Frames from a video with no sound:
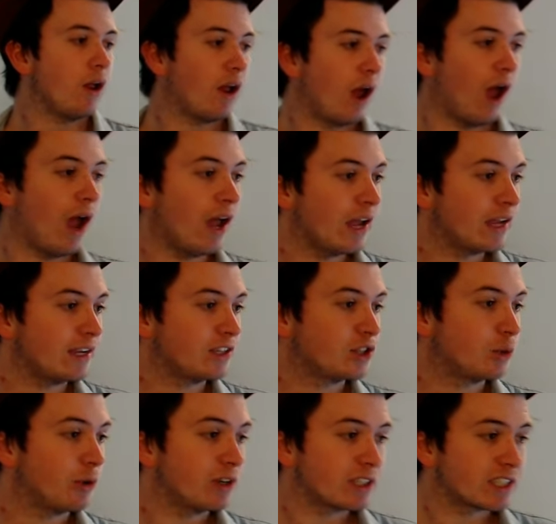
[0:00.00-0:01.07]
Hey, do you
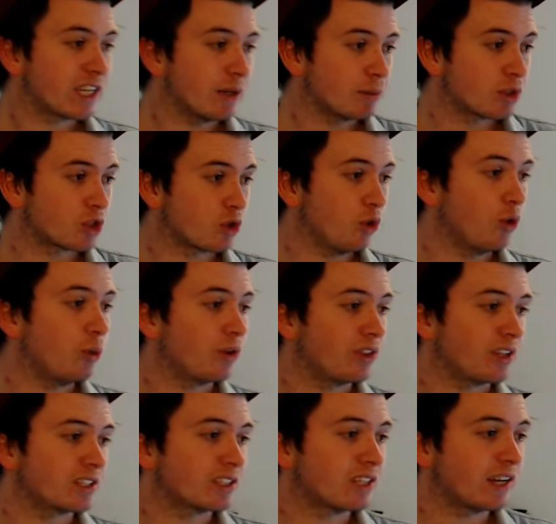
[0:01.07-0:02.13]
want to skip school with
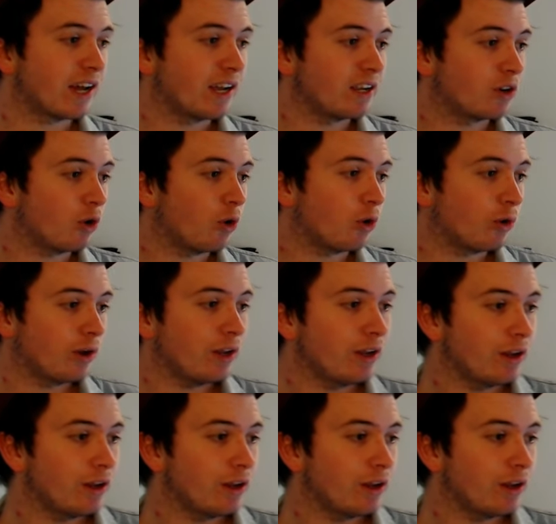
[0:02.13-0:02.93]
us today, Corey?